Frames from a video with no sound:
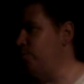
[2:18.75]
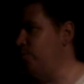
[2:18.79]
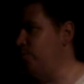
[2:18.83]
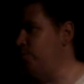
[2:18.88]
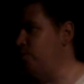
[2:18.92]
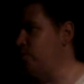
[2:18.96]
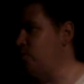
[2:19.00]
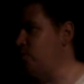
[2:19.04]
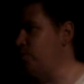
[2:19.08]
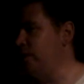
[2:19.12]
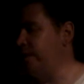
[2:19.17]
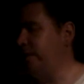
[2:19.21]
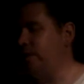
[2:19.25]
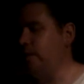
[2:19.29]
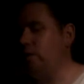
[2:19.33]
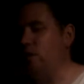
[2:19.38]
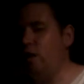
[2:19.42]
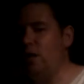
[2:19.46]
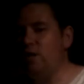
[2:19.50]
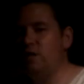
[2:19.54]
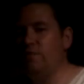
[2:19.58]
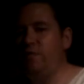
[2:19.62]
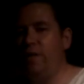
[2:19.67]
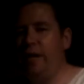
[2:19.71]
just like the
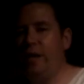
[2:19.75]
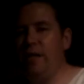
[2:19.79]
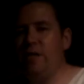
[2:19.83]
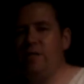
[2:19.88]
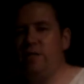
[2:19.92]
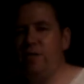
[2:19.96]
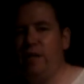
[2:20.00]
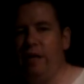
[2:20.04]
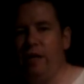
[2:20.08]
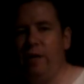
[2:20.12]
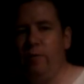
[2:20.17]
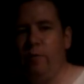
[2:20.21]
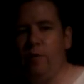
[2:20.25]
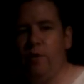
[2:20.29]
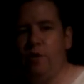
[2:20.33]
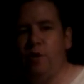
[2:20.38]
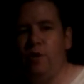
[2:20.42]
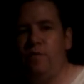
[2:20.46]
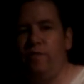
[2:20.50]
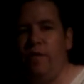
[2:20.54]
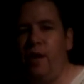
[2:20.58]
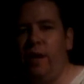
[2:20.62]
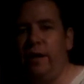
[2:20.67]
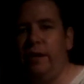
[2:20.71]
Las Vegas thing, we
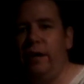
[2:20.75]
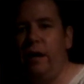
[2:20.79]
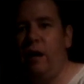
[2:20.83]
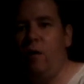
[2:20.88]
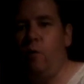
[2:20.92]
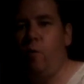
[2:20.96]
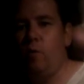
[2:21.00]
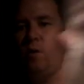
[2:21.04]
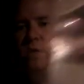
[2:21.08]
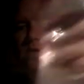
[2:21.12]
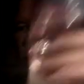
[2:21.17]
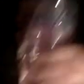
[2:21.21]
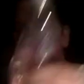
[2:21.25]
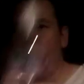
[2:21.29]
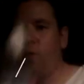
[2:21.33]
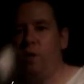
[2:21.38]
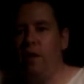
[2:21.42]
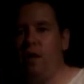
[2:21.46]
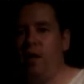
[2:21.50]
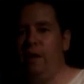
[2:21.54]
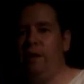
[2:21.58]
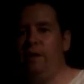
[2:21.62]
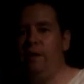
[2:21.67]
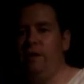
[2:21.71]
should find out what's going
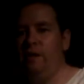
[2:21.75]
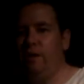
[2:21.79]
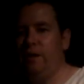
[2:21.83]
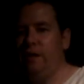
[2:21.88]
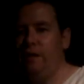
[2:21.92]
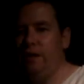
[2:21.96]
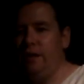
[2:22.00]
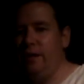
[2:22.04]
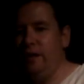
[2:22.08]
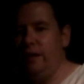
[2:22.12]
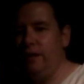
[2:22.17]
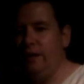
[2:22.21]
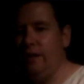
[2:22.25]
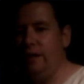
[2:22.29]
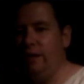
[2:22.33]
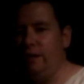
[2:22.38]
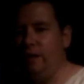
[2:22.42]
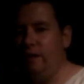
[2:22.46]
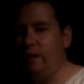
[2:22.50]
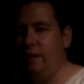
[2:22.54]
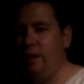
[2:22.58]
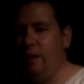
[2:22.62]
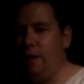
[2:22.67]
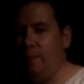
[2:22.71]
on in
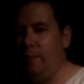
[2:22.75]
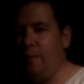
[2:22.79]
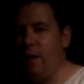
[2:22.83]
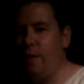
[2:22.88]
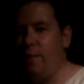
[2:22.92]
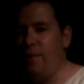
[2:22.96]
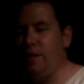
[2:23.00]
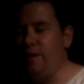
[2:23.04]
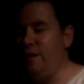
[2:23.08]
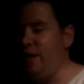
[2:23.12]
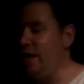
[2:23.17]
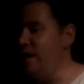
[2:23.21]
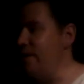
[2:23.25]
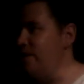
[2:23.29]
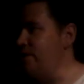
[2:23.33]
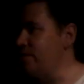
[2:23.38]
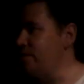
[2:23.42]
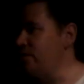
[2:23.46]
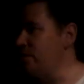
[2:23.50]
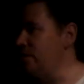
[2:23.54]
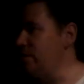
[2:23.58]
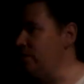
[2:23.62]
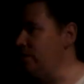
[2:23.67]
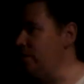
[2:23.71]
the upcoming
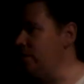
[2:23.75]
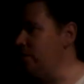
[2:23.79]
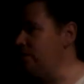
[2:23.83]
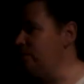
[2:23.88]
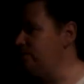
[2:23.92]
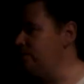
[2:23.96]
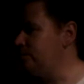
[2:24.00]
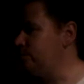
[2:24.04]
days. And uh,